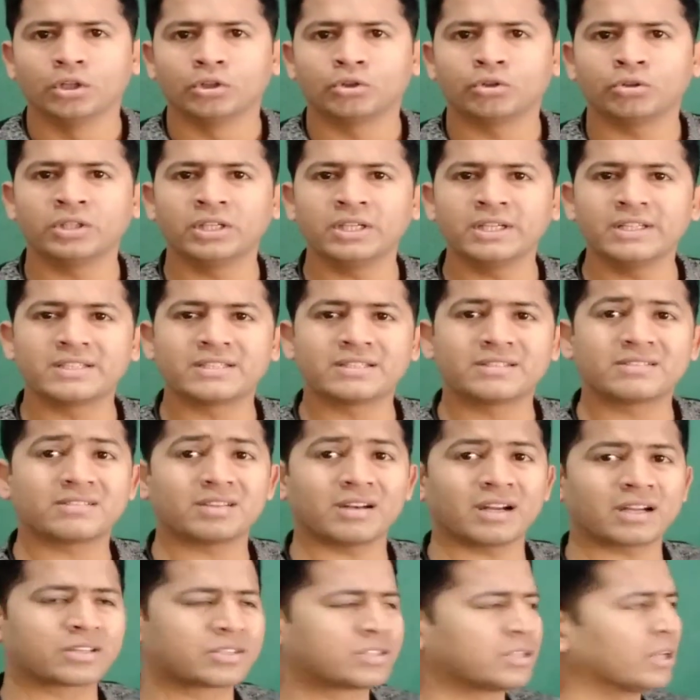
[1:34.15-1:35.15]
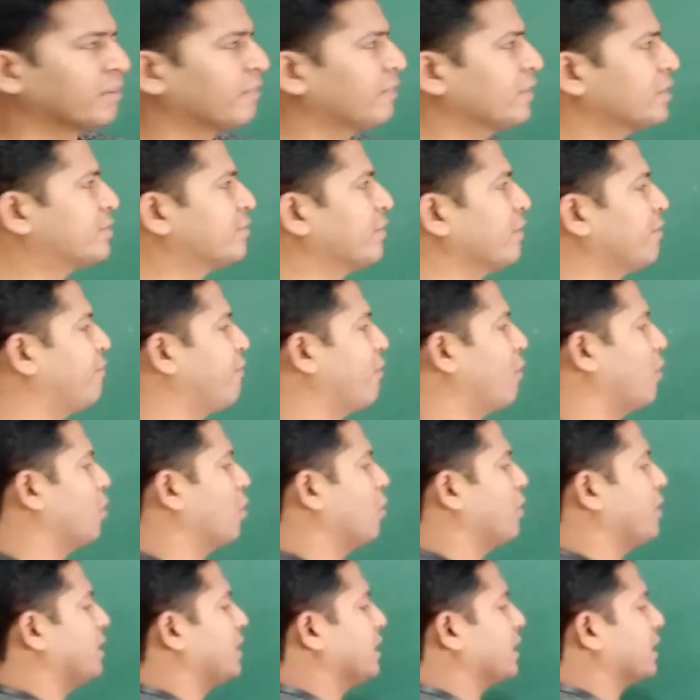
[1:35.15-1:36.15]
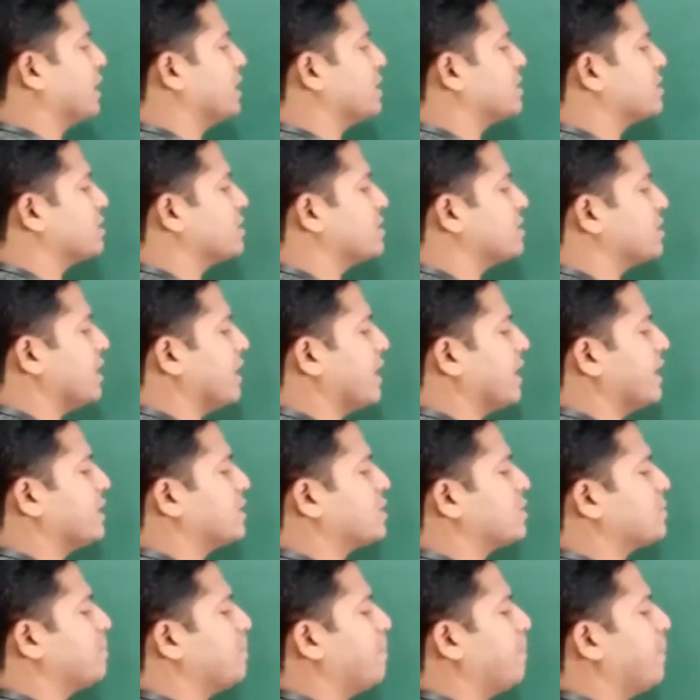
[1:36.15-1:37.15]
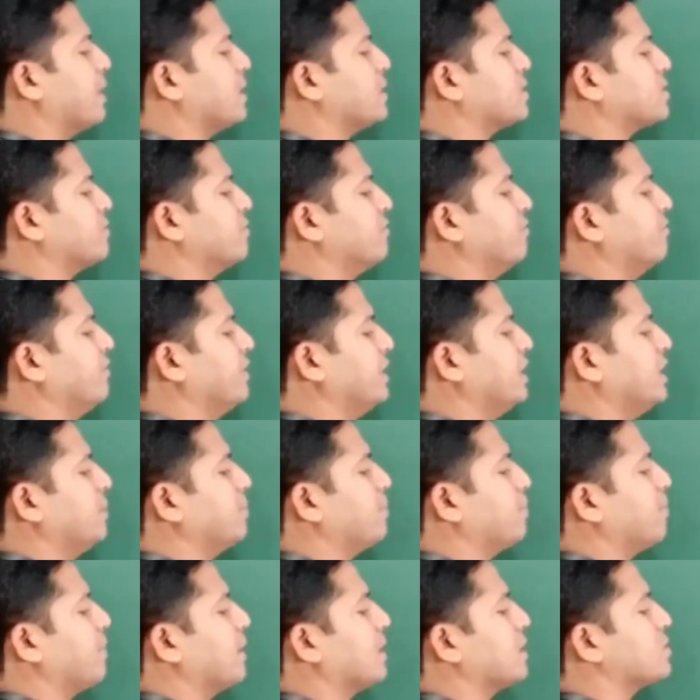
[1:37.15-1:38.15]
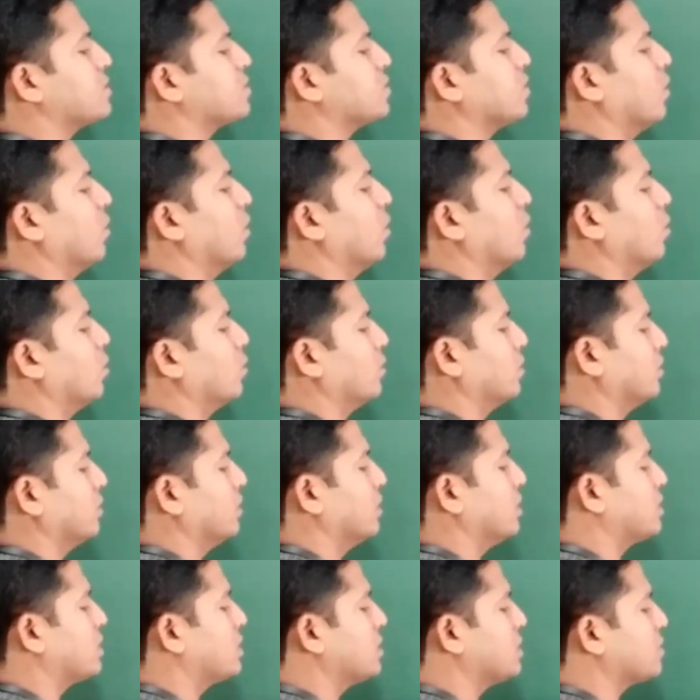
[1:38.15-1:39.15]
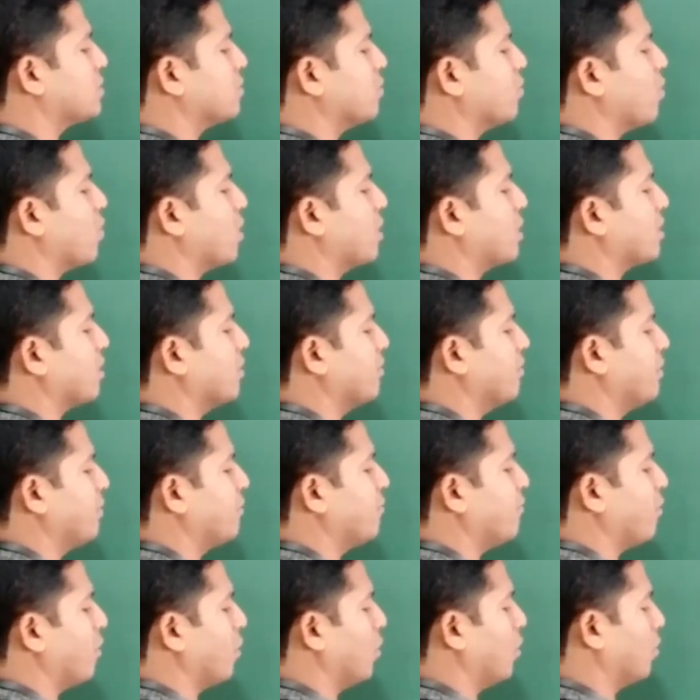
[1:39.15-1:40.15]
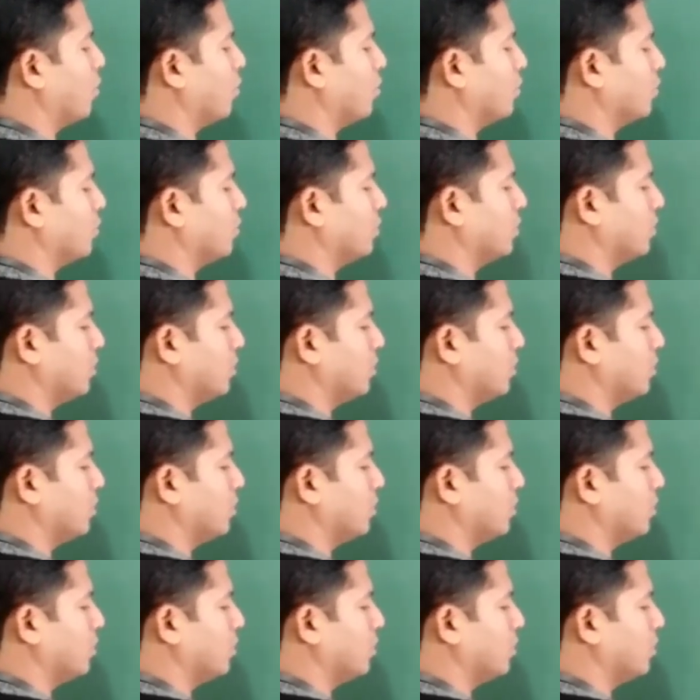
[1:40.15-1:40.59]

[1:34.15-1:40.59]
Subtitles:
So the structure which we follow in English is S plus V plus O. This is what we follow.